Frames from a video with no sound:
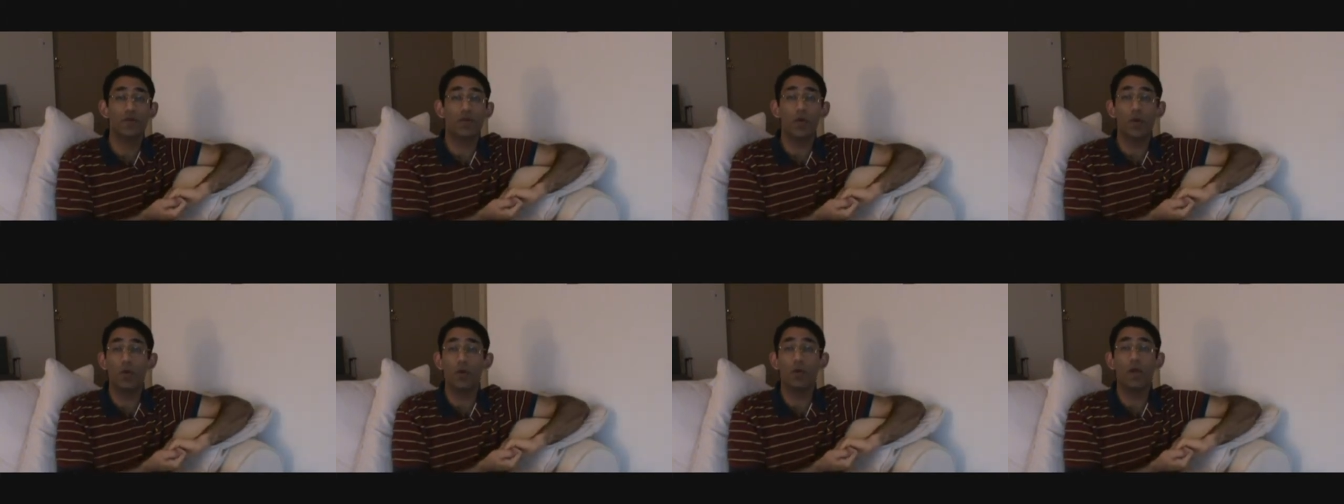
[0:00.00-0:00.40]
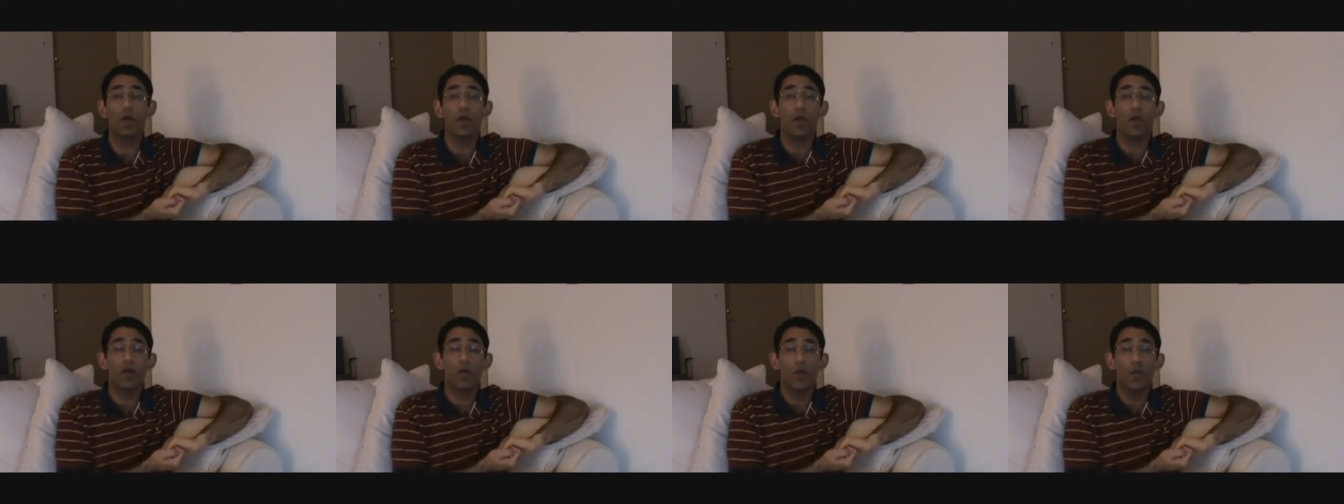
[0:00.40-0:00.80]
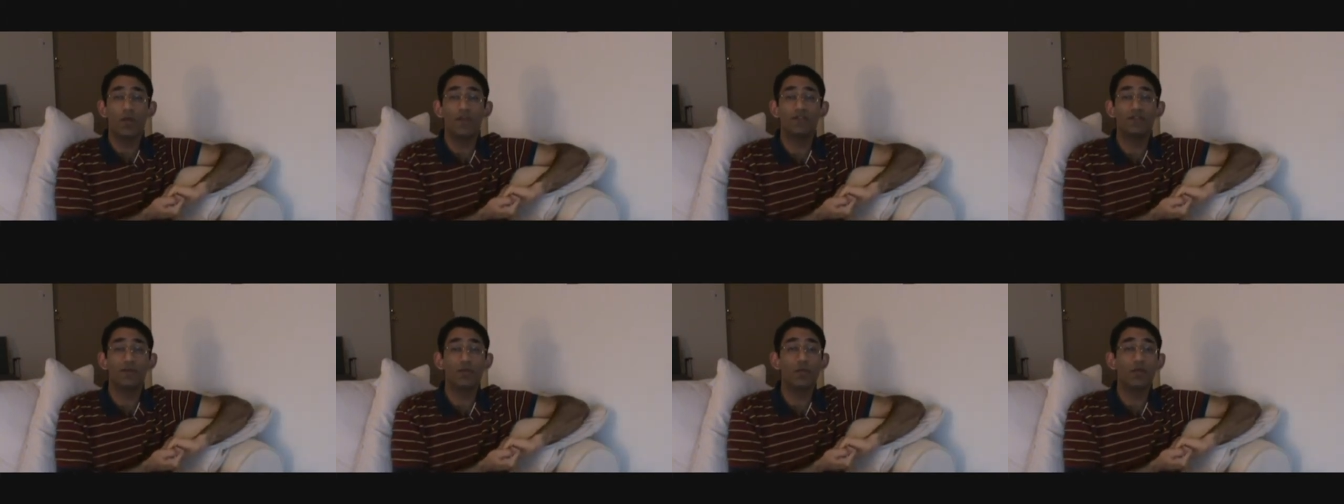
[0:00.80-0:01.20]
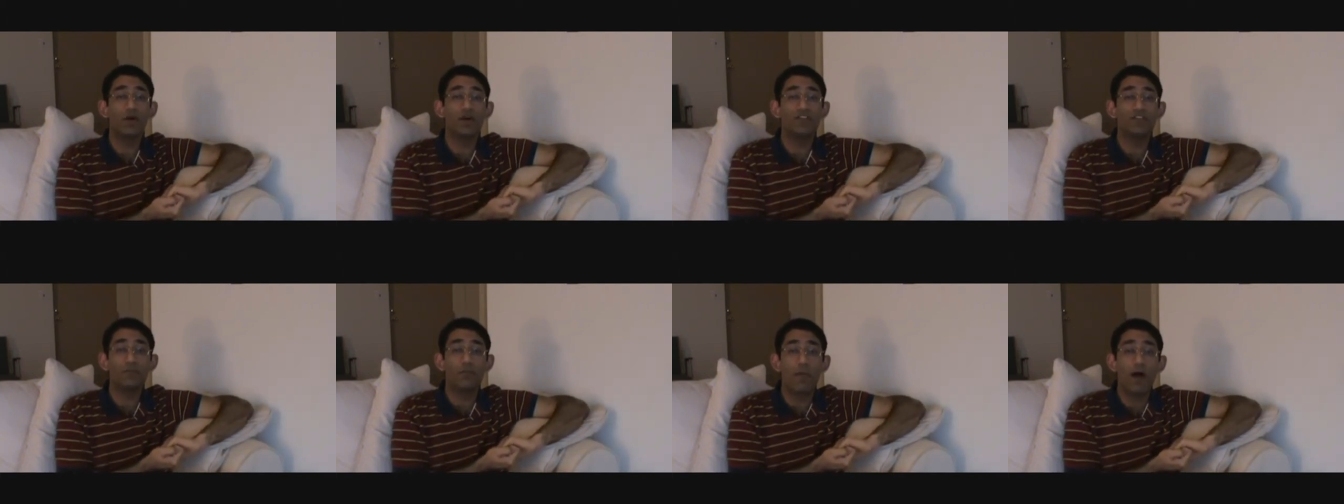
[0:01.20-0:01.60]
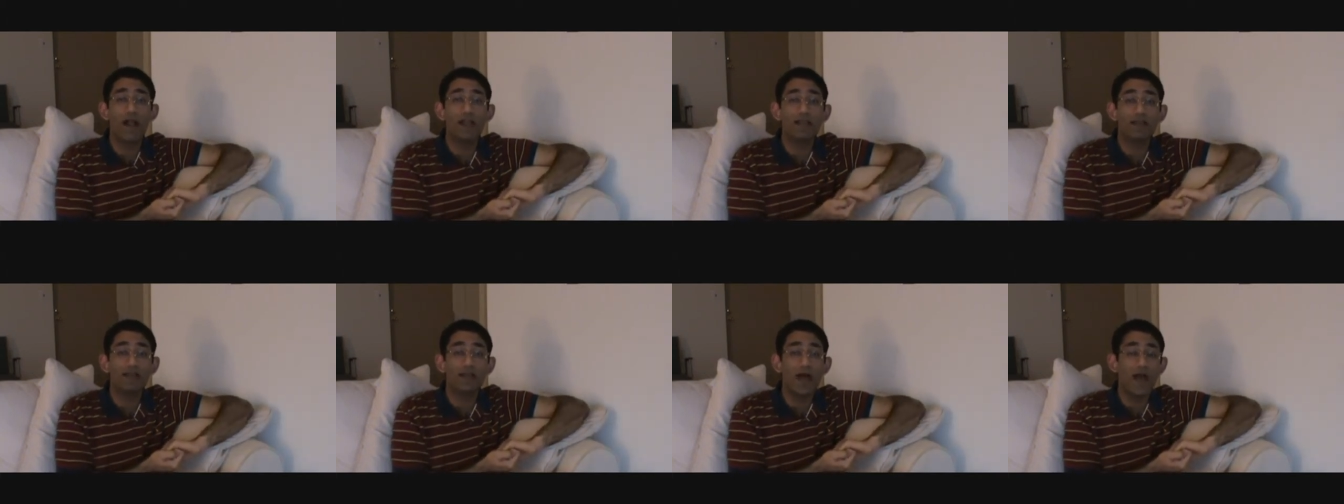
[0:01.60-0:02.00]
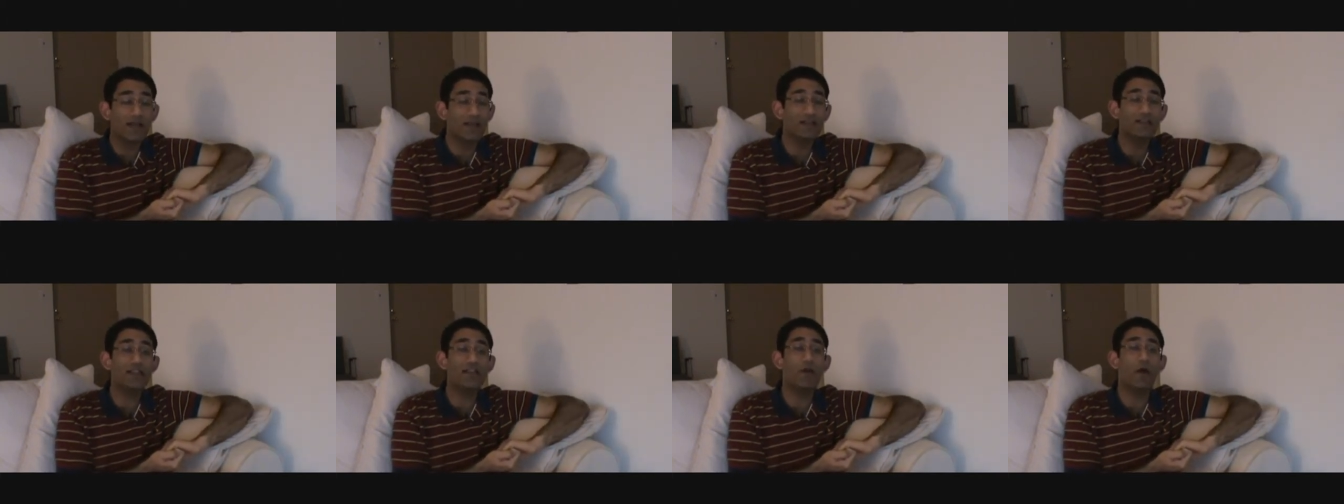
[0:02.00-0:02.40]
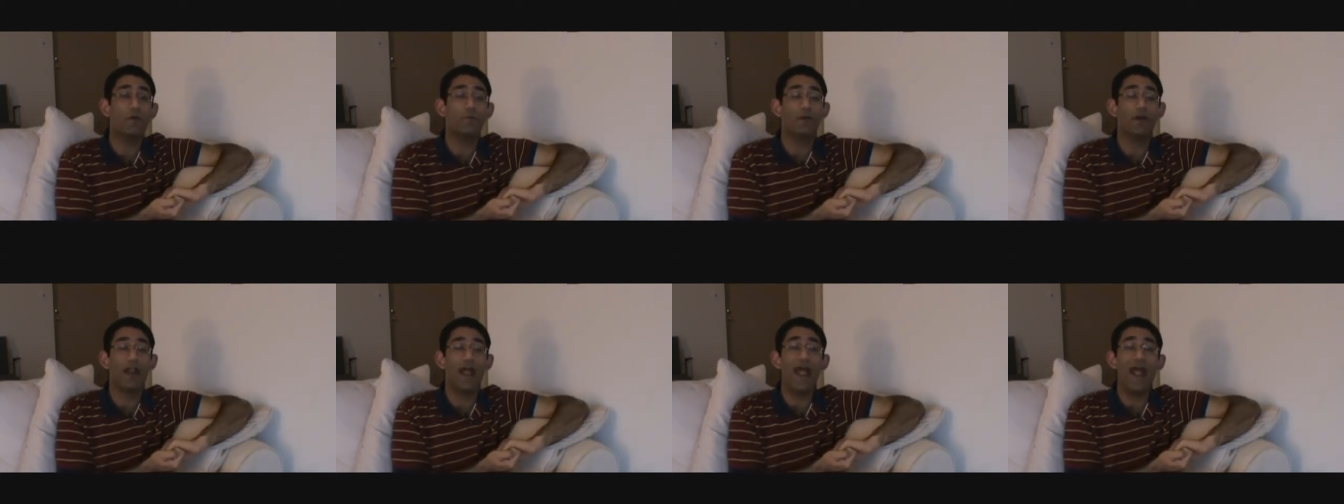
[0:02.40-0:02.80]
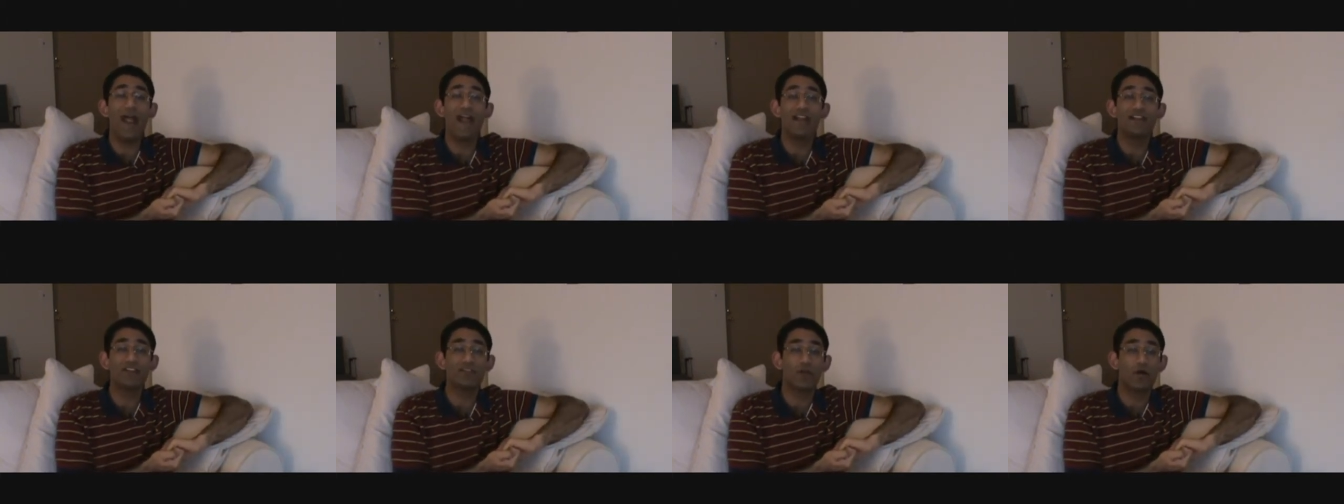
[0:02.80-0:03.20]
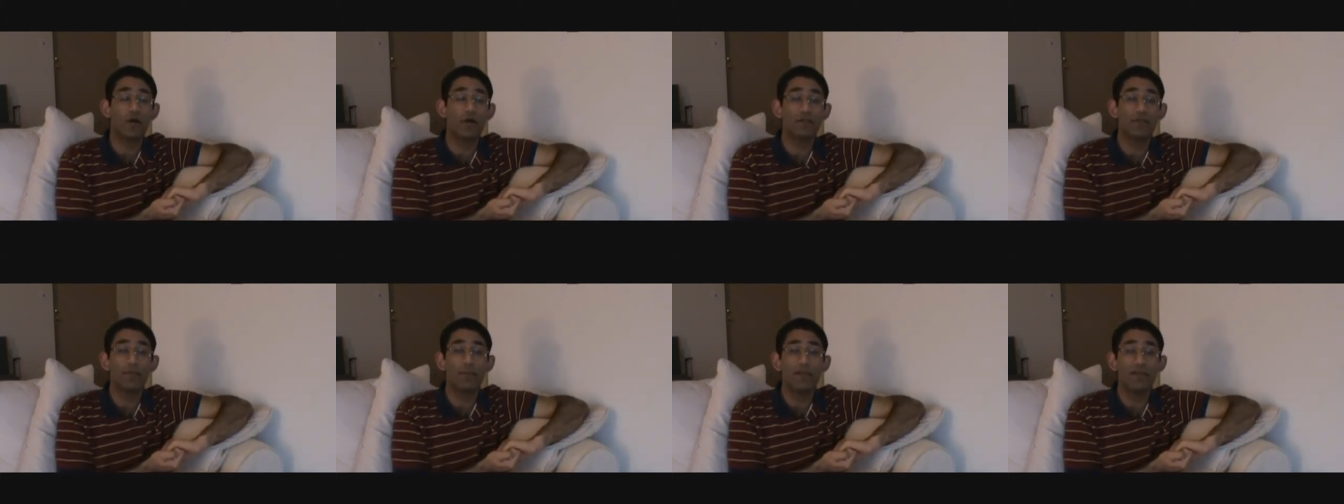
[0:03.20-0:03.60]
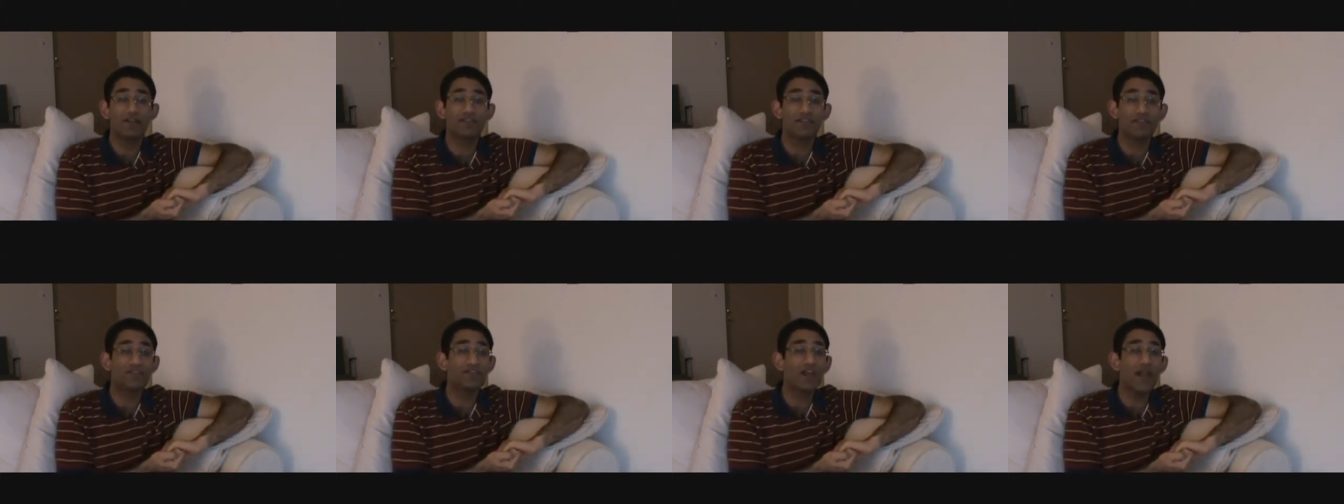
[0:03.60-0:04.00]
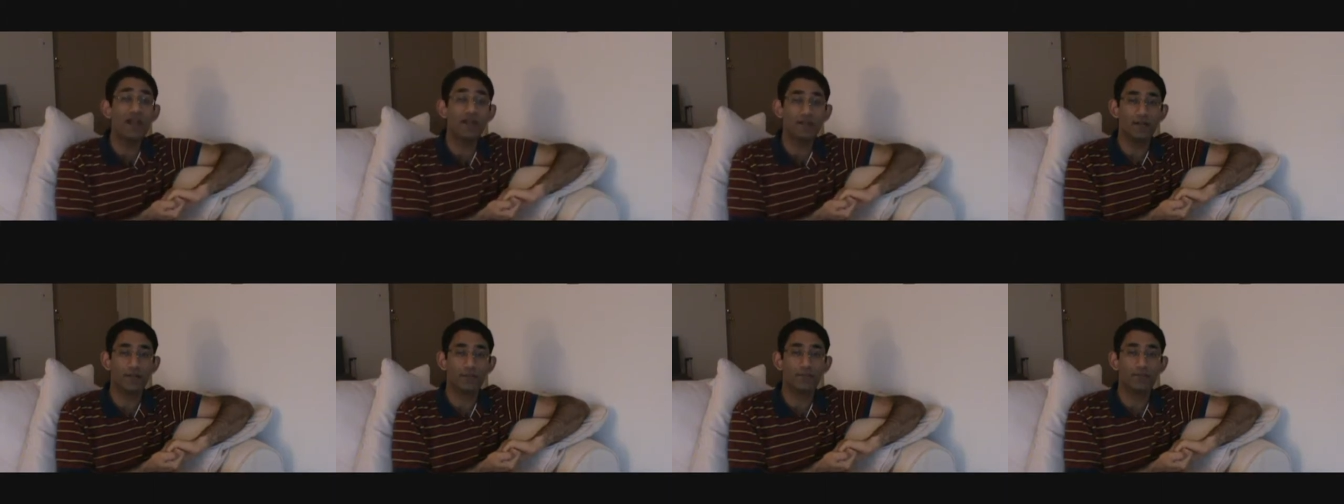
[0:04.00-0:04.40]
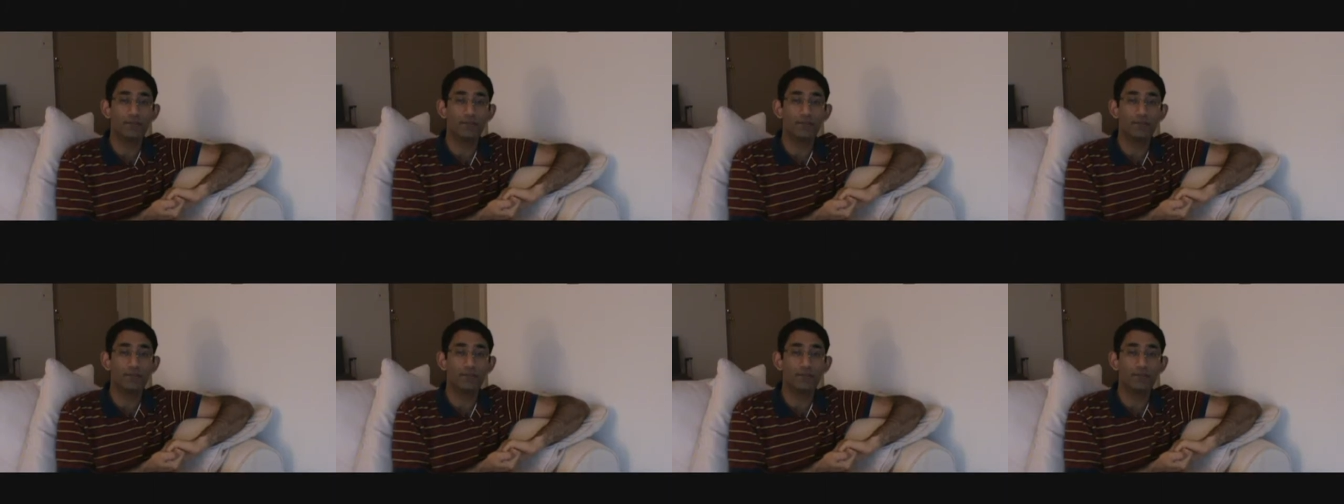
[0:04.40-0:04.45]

or we do a smart targeting of our ads on the paid search channel.